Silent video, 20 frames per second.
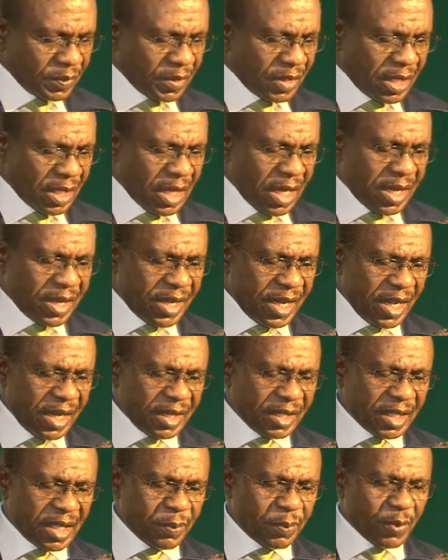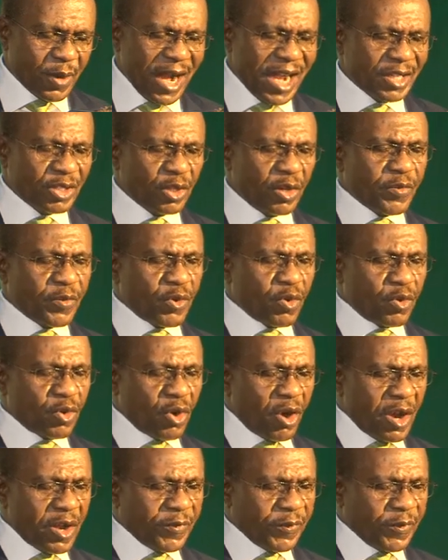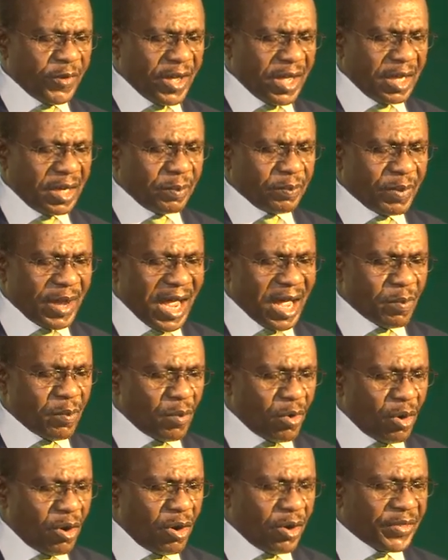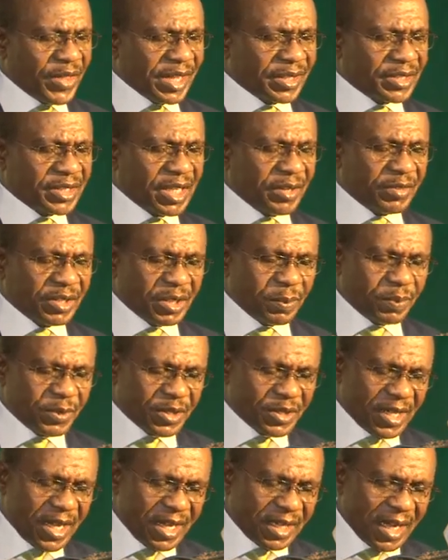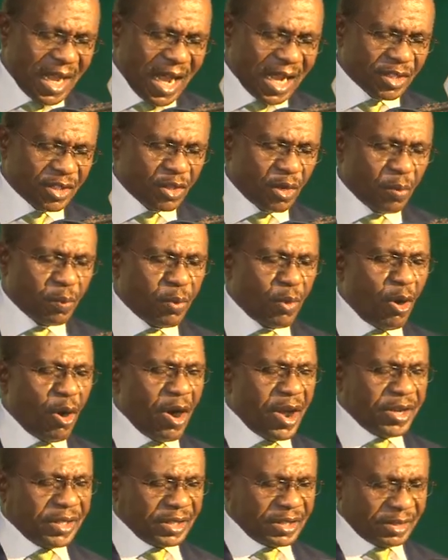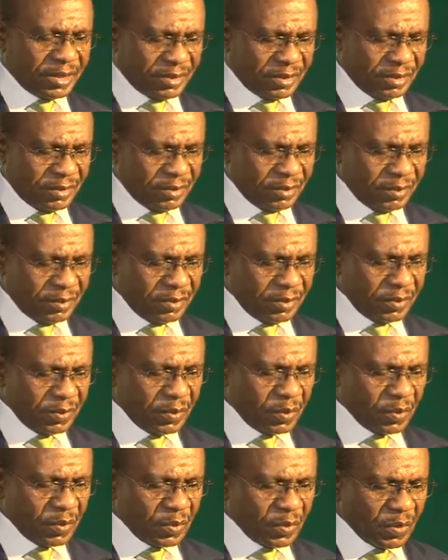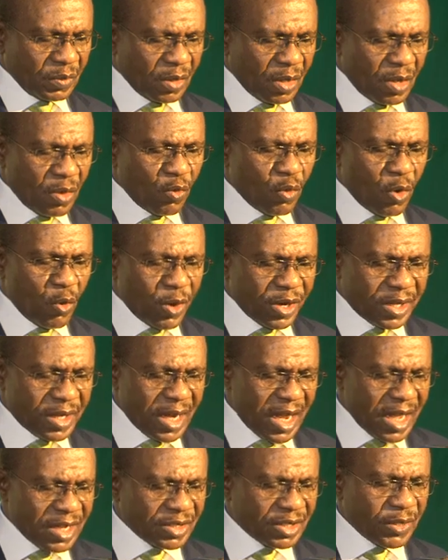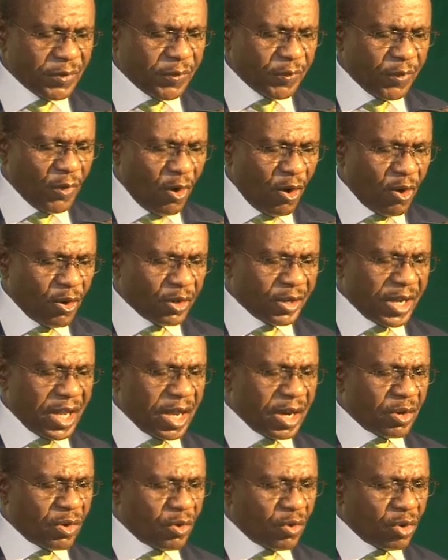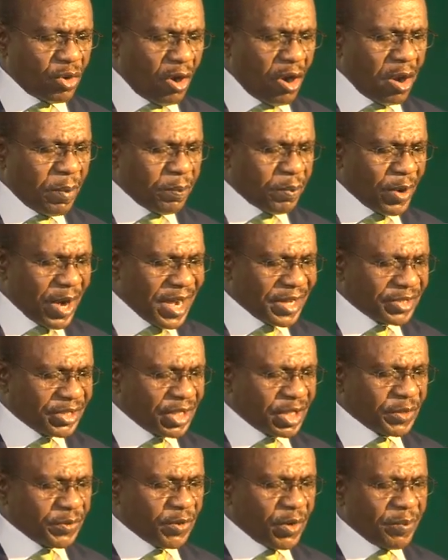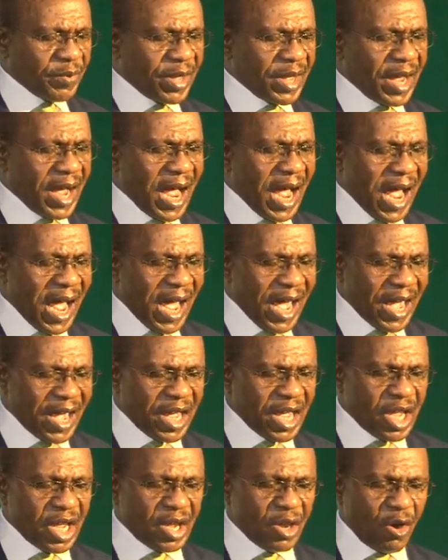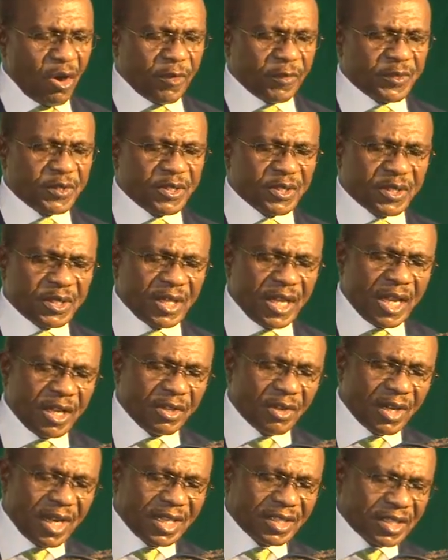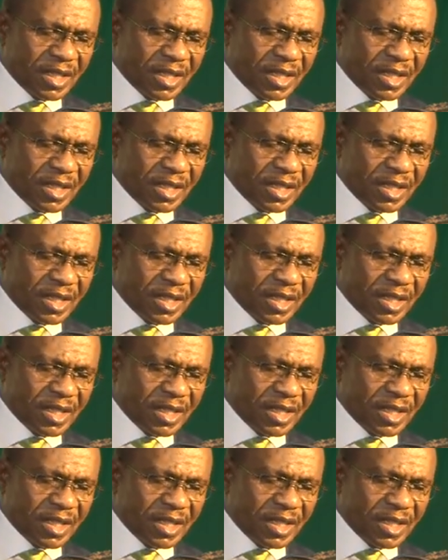Indeed, the price of crude oil fell by more than 70% at some point, we witnessed a fall in crude oil prices from a high of $68 a